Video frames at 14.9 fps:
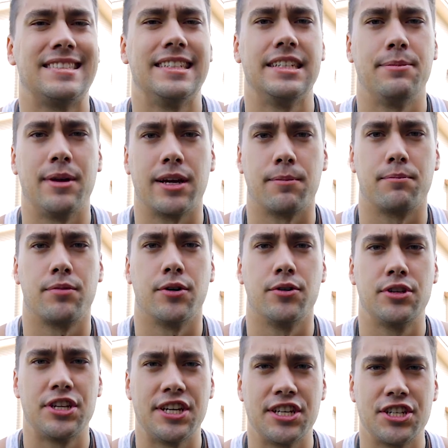Need to make a
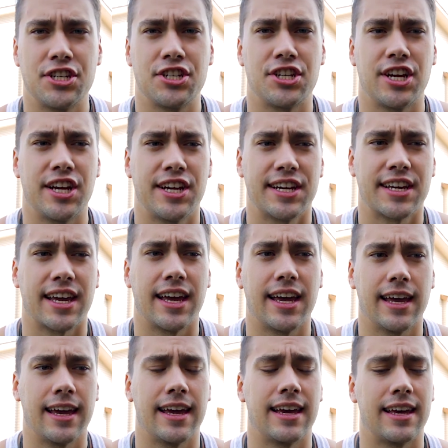protein shake,
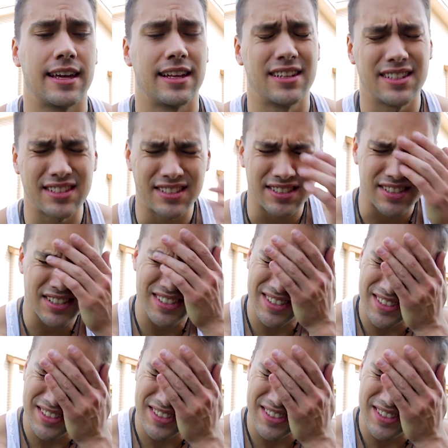and